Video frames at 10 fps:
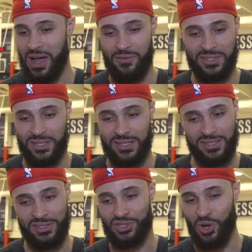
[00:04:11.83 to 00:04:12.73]
Yeah, obviously
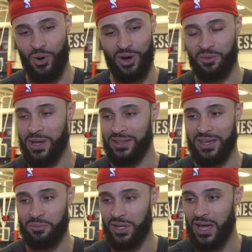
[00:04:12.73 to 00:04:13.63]
it's so hard to make
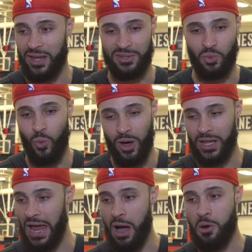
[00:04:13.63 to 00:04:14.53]
the NBA, and it's one
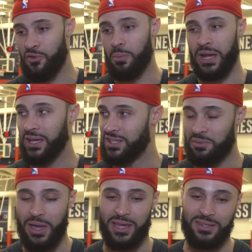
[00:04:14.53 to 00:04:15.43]
in however many get
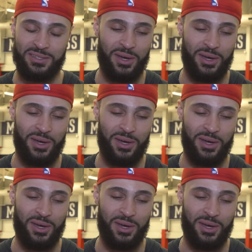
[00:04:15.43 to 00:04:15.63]
to make it.